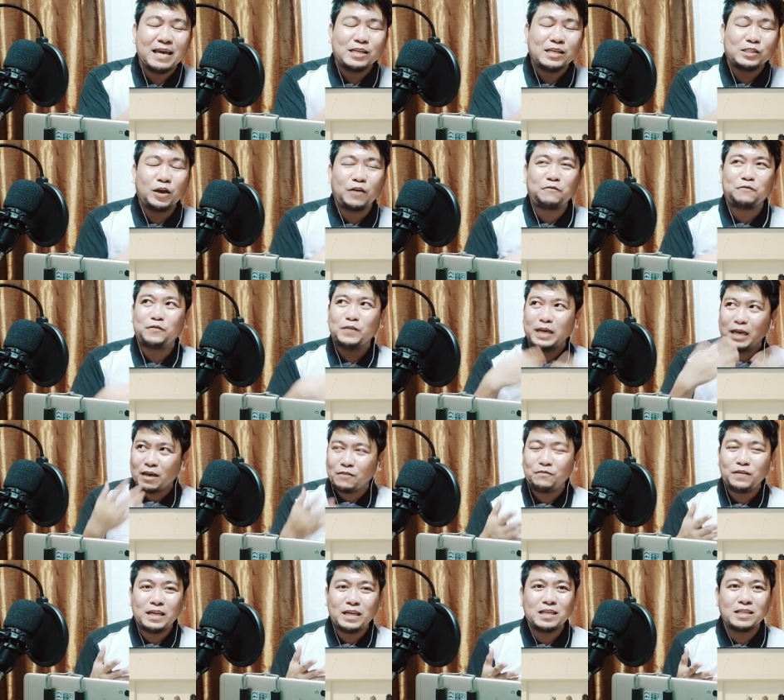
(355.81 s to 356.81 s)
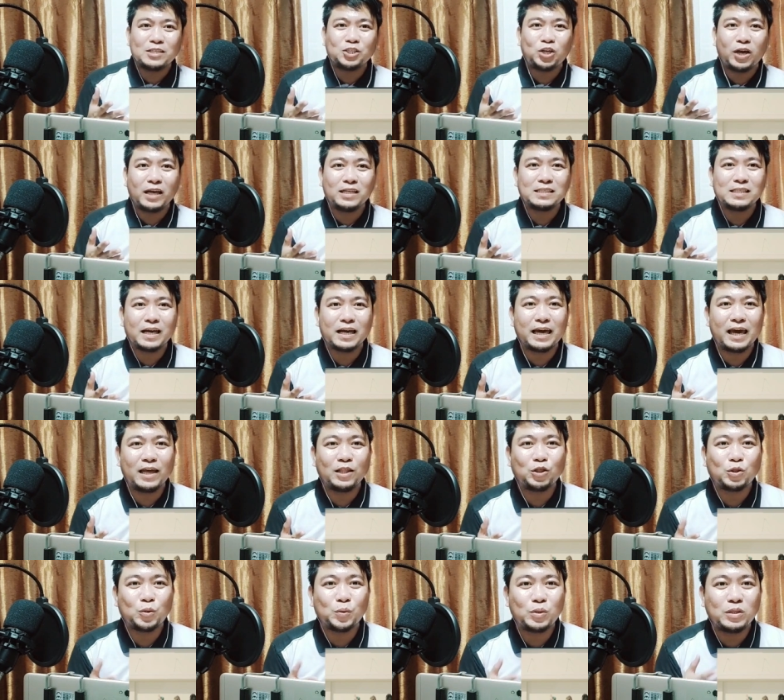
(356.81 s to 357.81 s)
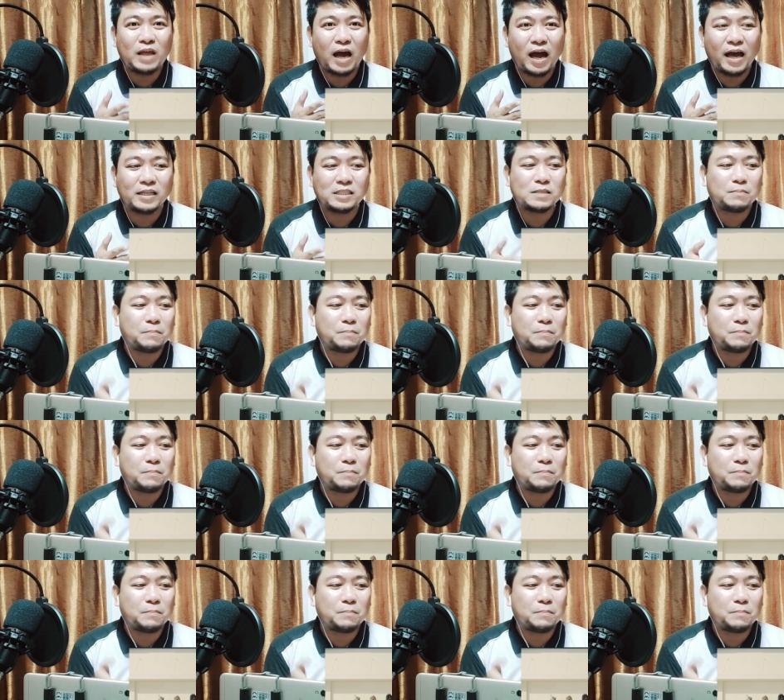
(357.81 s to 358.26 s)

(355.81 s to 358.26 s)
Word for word: So if given the chance again to dance,